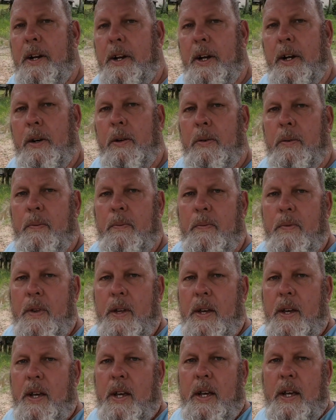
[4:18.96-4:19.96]
to do
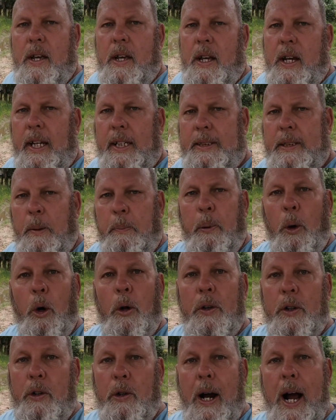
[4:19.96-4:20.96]
is to pull
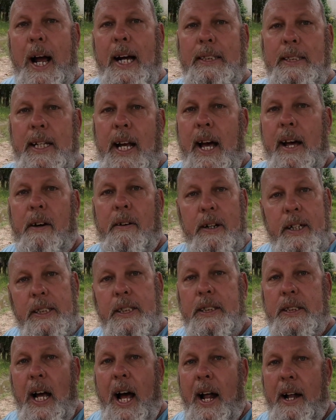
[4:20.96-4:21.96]
the grass out on each
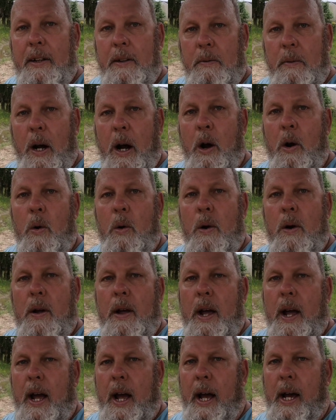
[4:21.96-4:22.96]
side of the row,
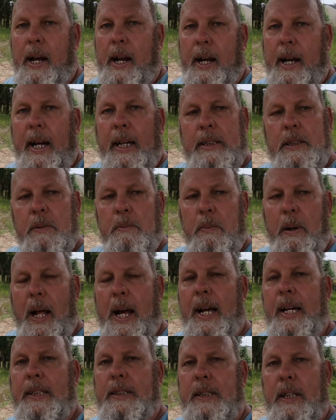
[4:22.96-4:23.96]
and they got some
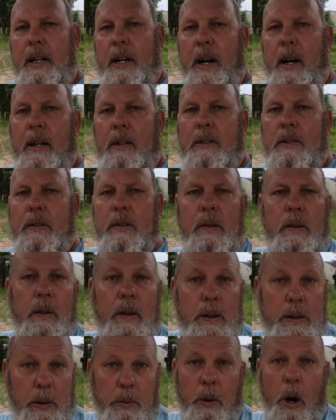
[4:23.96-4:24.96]
blades in there.
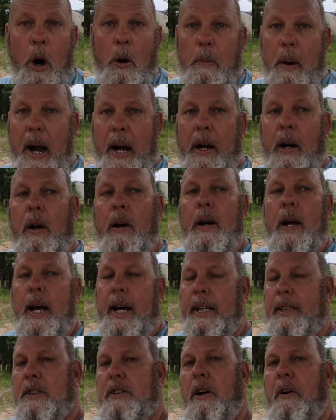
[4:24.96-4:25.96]
It's a row maker,
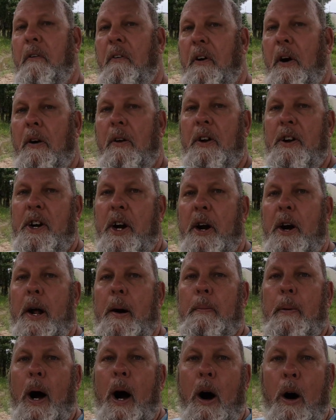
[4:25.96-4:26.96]
and it's going to throw the dirt
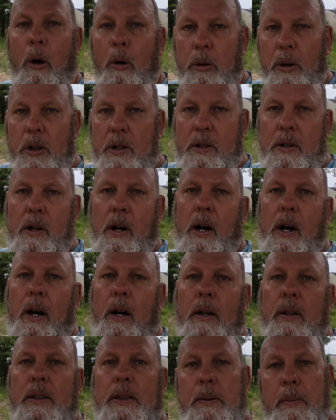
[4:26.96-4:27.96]
up on the
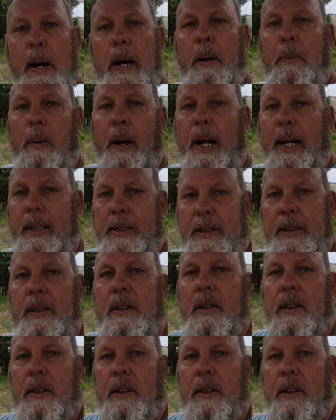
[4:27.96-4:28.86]
tomato plants.